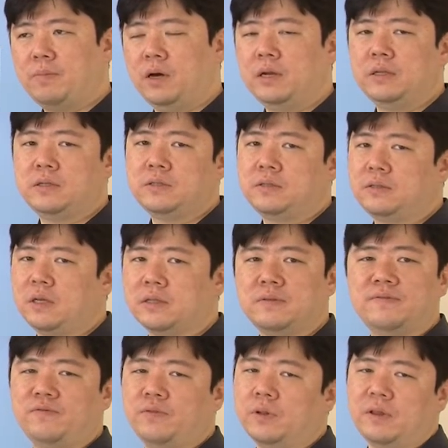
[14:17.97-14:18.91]
but it
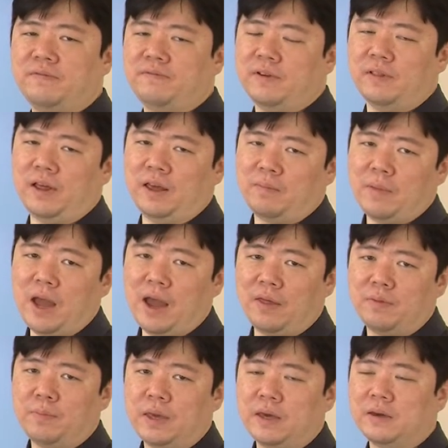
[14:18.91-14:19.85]
doesn't really feel like
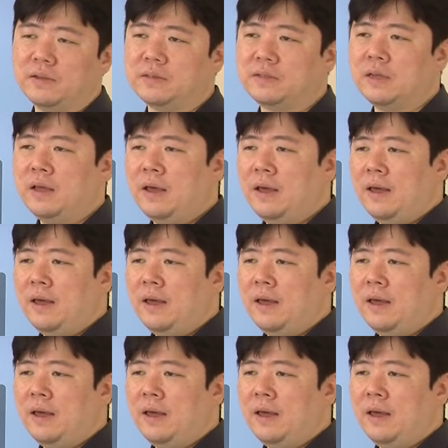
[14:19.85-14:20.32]
math because